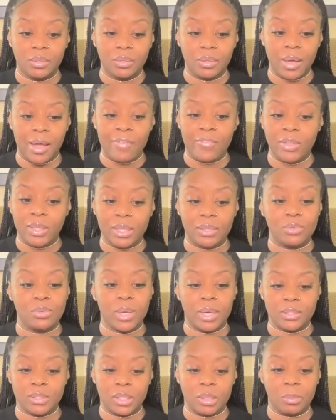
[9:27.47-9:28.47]
I feel like you
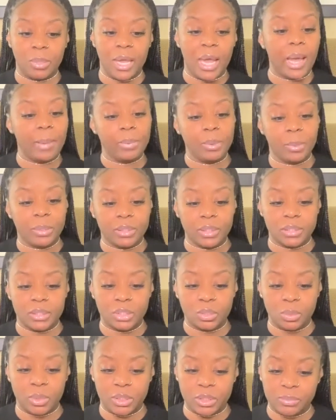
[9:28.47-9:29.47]
guys are going to be happy about that
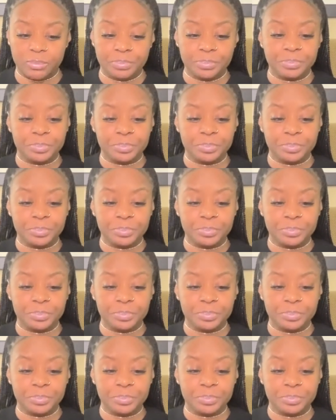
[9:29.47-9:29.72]
situation.